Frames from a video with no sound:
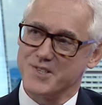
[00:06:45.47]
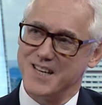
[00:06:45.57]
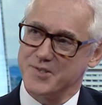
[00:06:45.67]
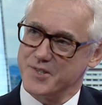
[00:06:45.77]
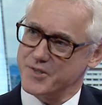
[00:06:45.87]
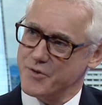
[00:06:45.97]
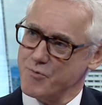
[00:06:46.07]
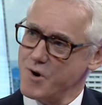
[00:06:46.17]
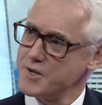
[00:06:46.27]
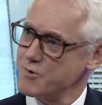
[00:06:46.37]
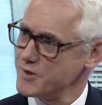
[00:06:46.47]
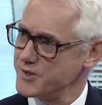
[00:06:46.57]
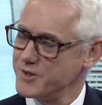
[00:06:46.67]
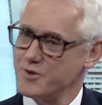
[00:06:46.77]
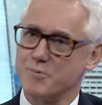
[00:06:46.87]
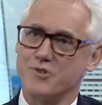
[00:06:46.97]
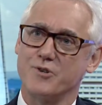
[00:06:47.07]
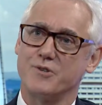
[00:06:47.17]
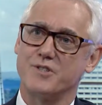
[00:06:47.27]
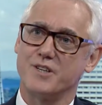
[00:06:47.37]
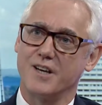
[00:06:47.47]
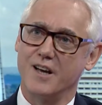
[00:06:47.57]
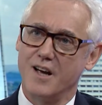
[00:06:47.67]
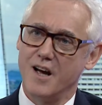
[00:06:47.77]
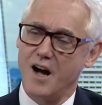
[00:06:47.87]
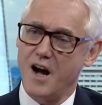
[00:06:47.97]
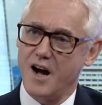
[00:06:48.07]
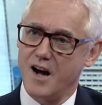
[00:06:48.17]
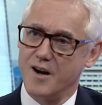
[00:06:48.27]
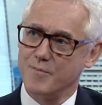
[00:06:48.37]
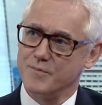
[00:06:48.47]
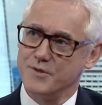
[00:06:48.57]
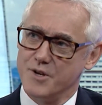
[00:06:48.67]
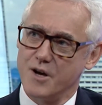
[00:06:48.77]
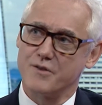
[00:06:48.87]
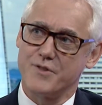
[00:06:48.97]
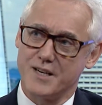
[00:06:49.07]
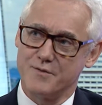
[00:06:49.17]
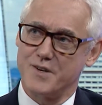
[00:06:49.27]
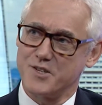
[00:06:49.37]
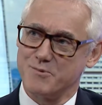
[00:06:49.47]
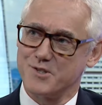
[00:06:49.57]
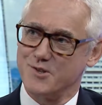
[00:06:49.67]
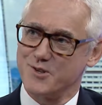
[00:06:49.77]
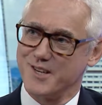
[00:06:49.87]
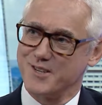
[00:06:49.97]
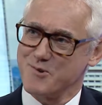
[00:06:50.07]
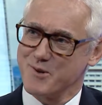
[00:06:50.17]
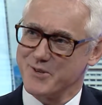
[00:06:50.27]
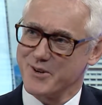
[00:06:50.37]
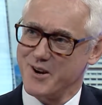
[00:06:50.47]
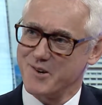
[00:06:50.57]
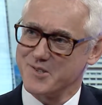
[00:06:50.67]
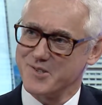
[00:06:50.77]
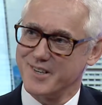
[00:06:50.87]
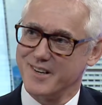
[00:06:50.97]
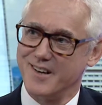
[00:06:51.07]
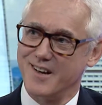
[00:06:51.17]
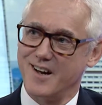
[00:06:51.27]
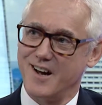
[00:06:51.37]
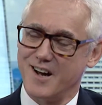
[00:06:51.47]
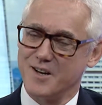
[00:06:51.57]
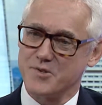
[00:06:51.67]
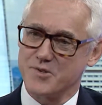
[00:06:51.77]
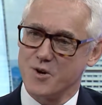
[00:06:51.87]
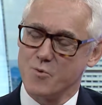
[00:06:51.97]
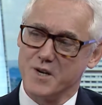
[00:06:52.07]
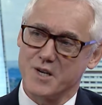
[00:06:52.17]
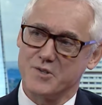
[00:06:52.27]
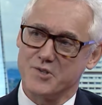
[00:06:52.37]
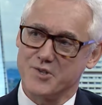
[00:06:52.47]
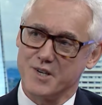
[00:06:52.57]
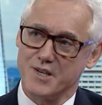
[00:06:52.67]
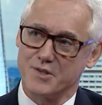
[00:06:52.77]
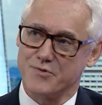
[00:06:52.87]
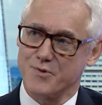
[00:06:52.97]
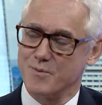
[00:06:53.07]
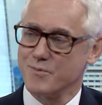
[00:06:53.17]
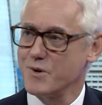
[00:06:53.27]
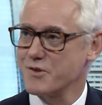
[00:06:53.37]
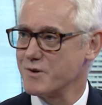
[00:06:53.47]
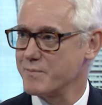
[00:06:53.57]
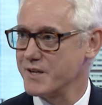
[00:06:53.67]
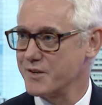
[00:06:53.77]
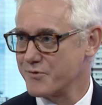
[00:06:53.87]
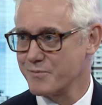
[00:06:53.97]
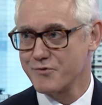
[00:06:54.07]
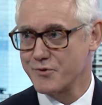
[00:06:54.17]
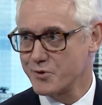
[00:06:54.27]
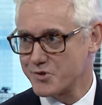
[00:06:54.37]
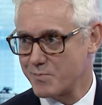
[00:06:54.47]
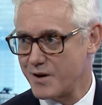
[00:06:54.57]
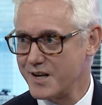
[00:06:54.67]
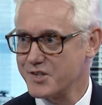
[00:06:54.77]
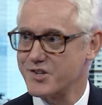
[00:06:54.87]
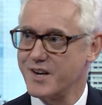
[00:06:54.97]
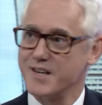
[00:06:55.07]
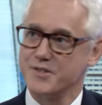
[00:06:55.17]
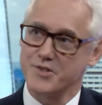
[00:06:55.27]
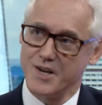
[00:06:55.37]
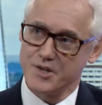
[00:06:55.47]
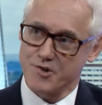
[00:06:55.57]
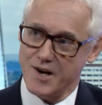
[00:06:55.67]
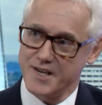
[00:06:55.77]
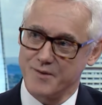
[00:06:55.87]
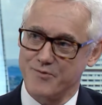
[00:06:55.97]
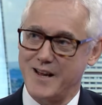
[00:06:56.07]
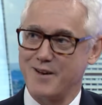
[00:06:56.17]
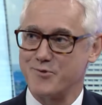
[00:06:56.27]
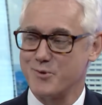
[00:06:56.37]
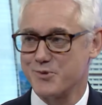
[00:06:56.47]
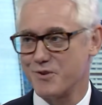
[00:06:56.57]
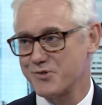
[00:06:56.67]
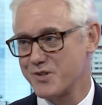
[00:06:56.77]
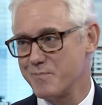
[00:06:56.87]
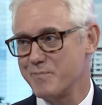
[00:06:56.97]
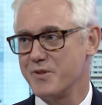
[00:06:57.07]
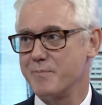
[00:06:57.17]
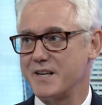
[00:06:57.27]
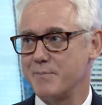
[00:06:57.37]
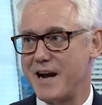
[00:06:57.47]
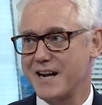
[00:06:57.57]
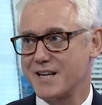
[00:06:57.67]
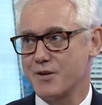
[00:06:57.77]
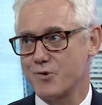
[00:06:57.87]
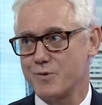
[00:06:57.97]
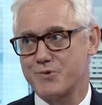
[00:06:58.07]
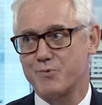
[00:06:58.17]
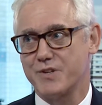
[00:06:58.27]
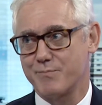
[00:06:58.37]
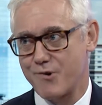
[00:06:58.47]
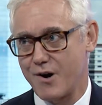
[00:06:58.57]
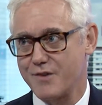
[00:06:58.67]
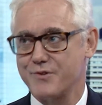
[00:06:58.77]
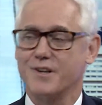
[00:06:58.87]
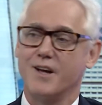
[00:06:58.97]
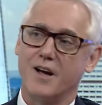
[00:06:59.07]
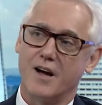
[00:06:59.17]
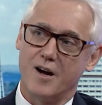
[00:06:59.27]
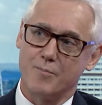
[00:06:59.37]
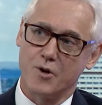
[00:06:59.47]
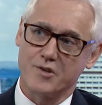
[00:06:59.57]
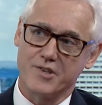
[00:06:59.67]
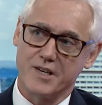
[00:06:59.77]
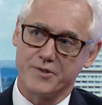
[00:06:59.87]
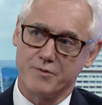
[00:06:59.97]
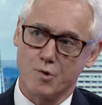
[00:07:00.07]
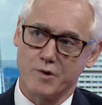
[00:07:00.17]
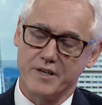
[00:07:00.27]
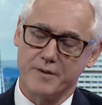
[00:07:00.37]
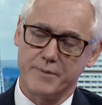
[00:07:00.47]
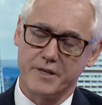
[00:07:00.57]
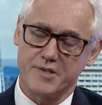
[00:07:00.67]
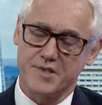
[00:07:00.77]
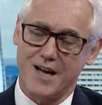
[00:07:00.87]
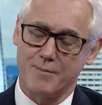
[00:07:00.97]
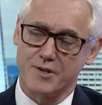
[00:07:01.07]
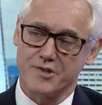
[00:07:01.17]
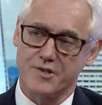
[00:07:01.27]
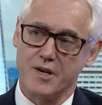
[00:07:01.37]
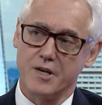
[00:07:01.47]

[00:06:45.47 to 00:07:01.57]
Is this a threat or is it an opportunity? None of that investment is looking at cryptocurrency. So we can see it from whether it be from food supply chains, trading platforms, obviously the many banking groups within private blockchains that have already been established.